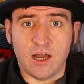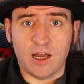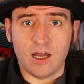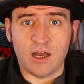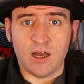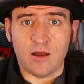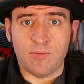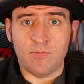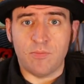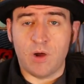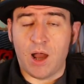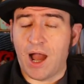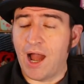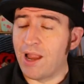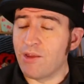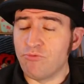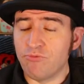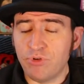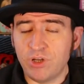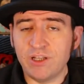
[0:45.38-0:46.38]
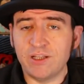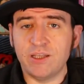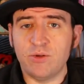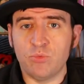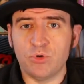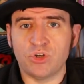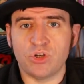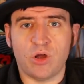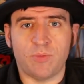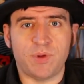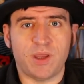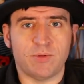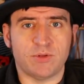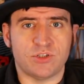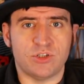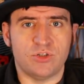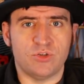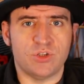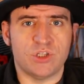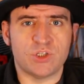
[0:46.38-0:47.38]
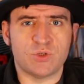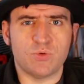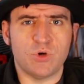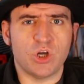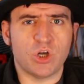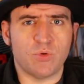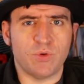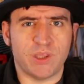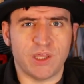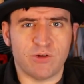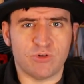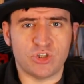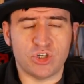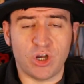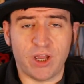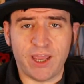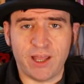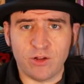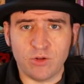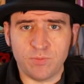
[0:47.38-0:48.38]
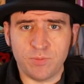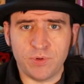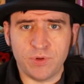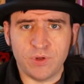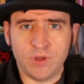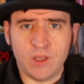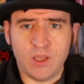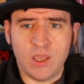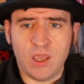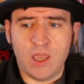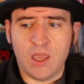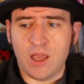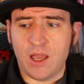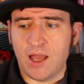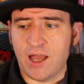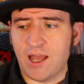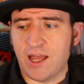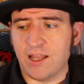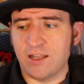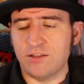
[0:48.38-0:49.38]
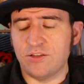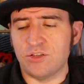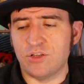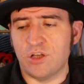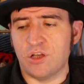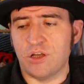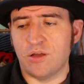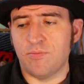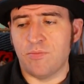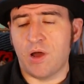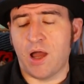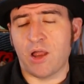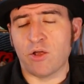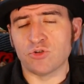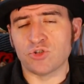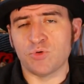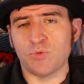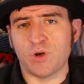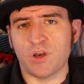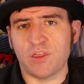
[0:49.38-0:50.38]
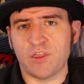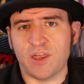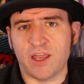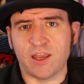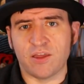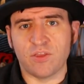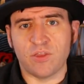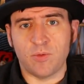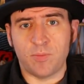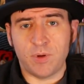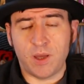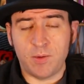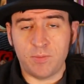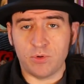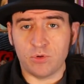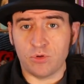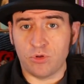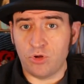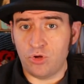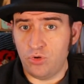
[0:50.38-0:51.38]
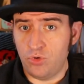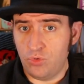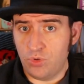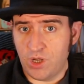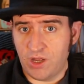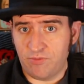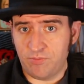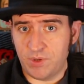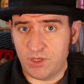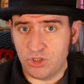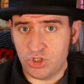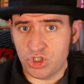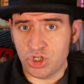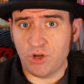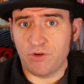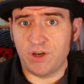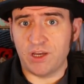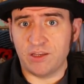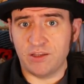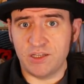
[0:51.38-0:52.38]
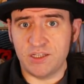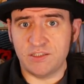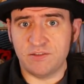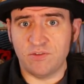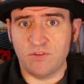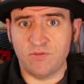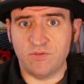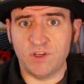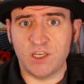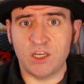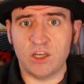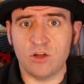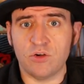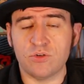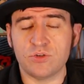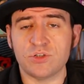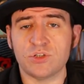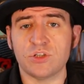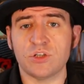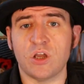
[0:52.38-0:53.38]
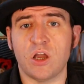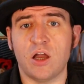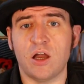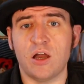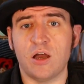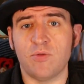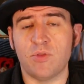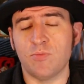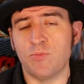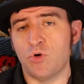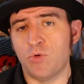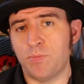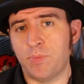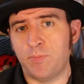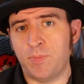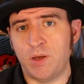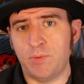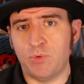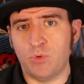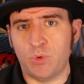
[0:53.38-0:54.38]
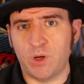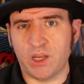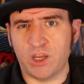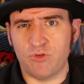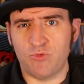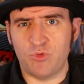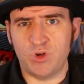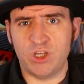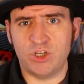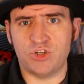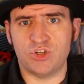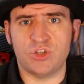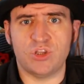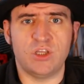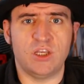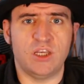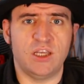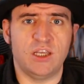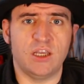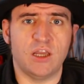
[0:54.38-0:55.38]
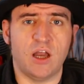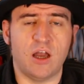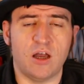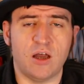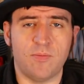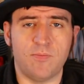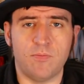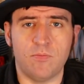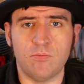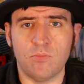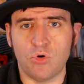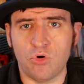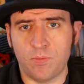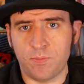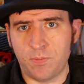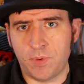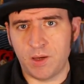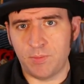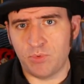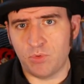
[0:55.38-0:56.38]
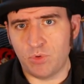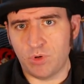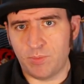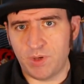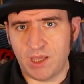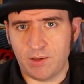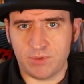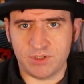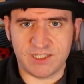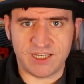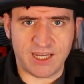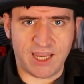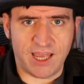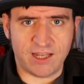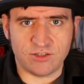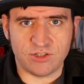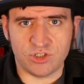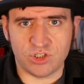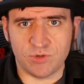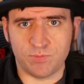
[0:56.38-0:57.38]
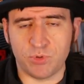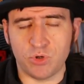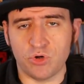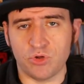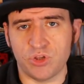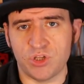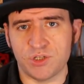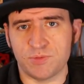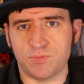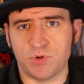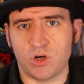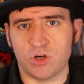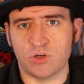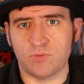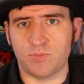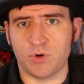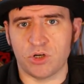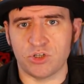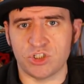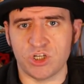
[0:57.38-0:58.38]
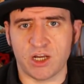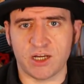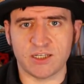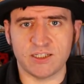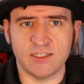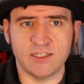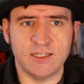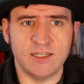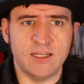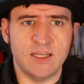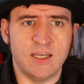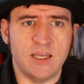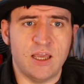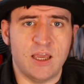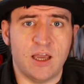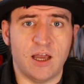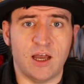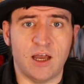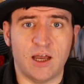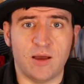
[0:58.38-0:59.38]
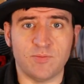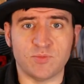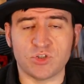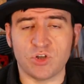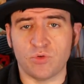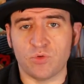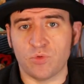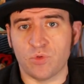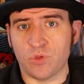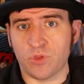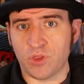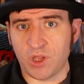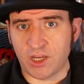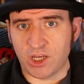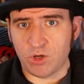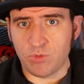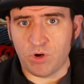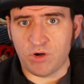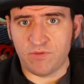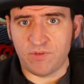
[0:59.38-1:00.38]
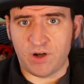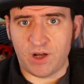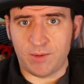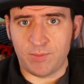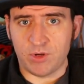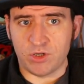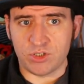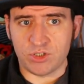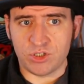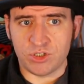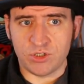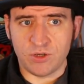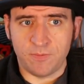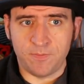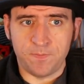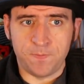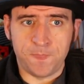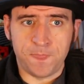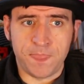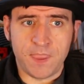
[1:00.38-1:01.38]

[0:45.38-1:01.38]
I really would not be able to do this work without your help. And I also want to thank the people who have been sharing these videos. The more people we can reach, the more people will be able to get to support this project. So thank you all very much.